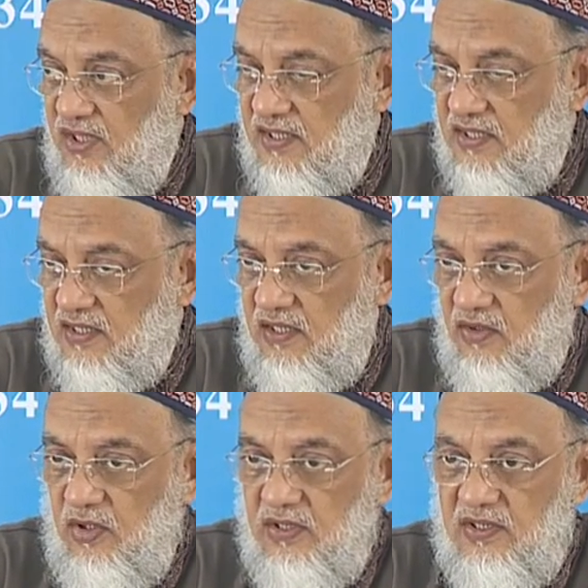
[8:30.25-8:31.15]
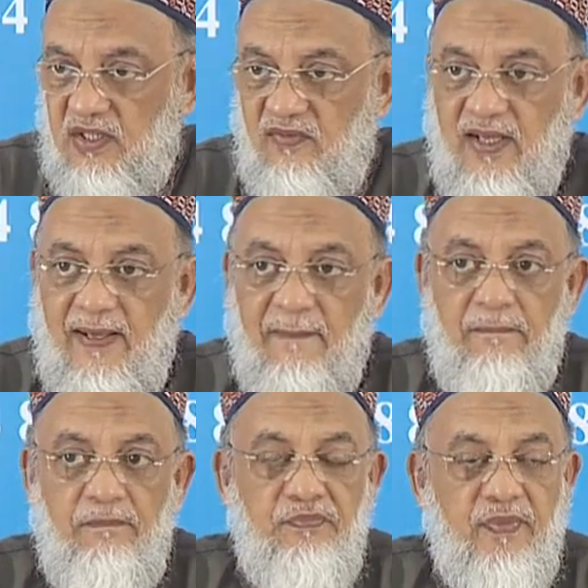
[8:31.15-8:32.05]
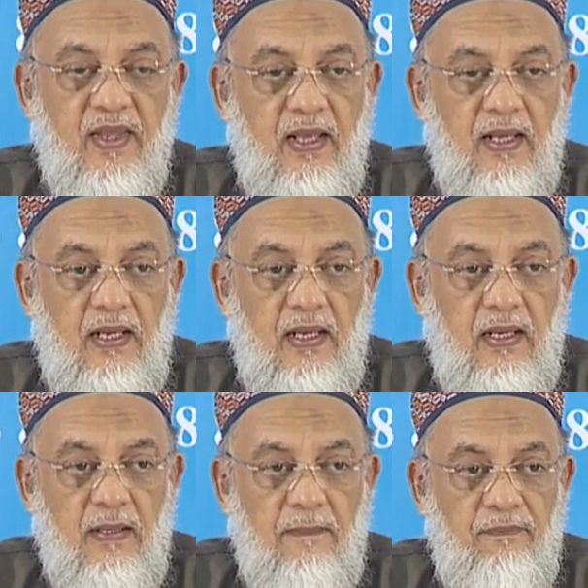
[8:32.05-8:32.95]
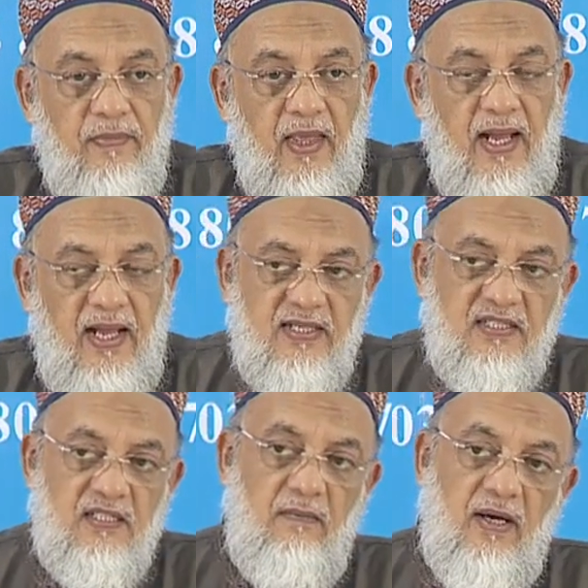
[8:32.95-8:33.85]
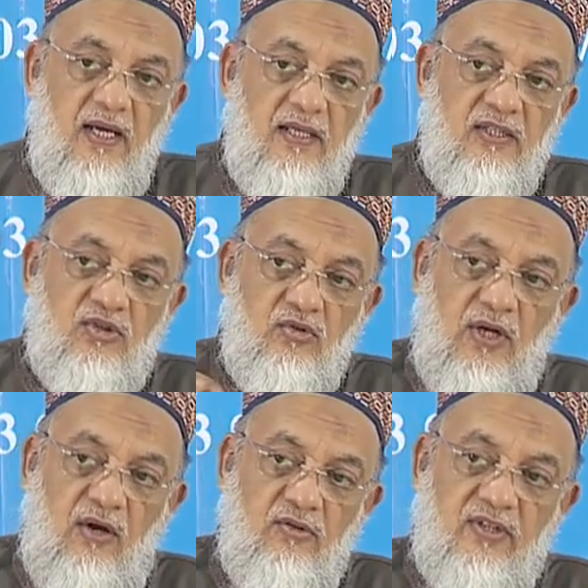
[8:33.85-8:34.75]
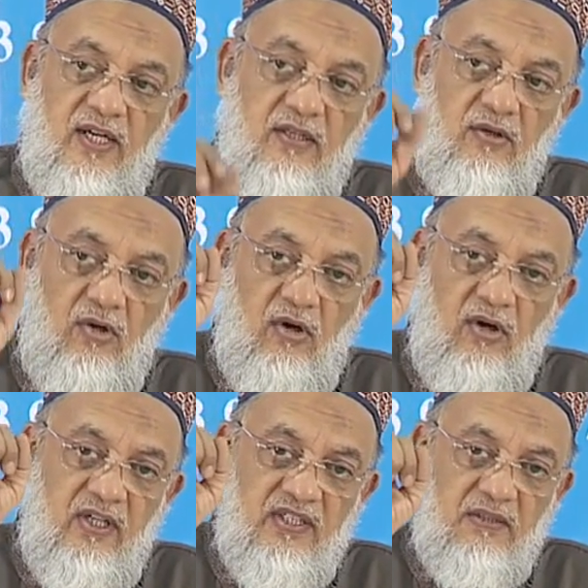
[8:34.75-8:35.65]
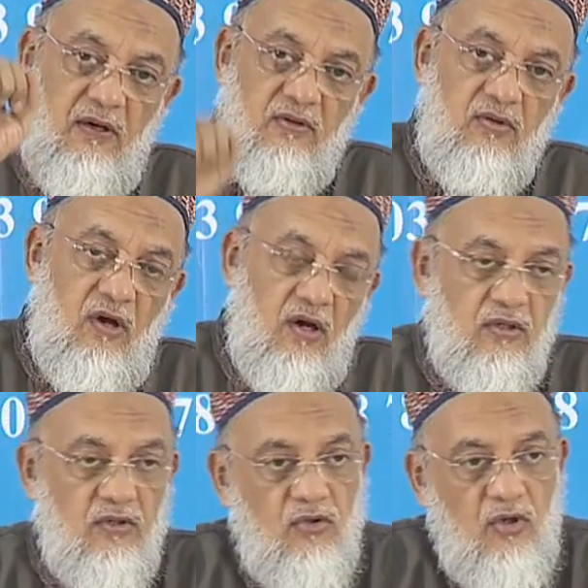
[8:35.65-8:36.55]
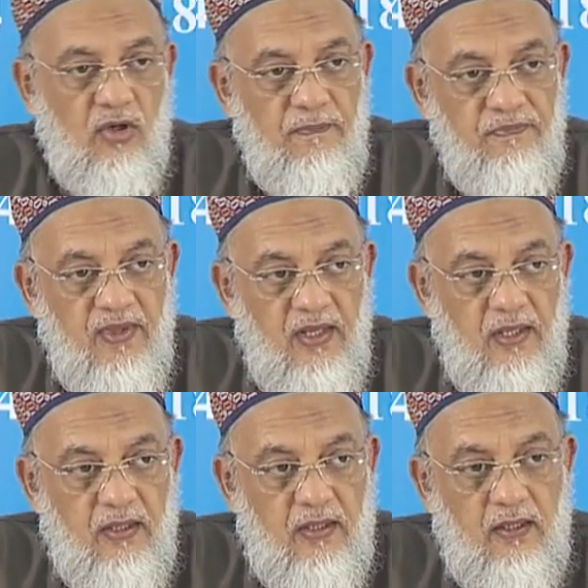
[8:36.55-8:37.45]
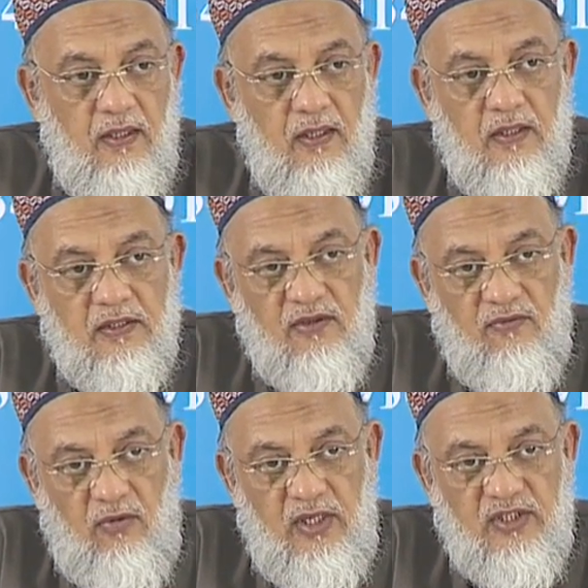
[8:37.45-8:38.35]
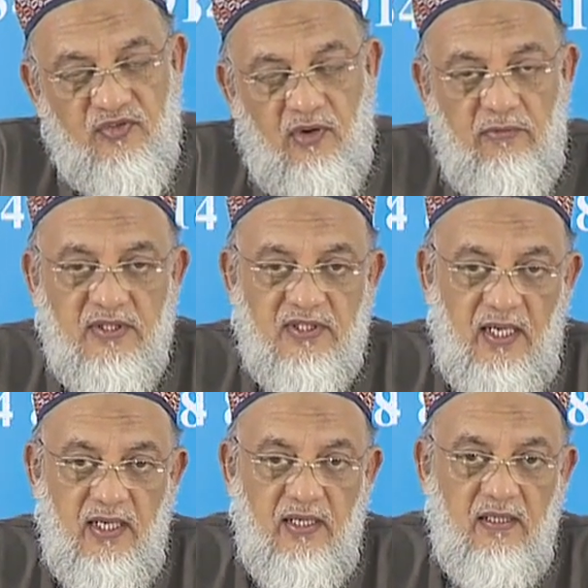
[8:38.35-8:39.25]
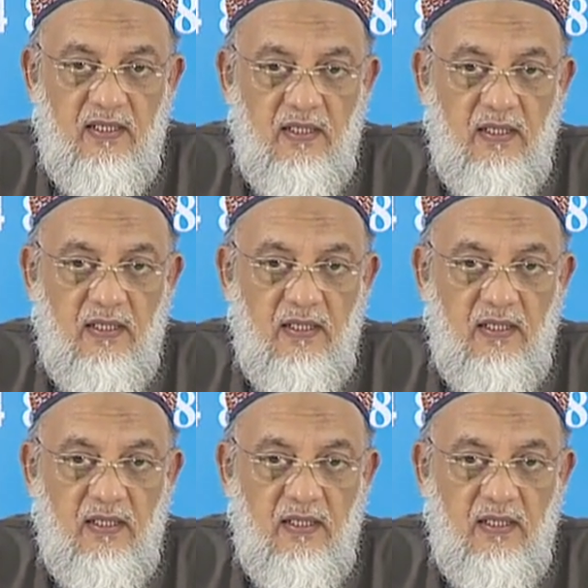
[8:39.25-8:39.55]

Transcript: dusk, it was evening. As the man stood outside the door and is about to knock on the door, he hears a voice from inside,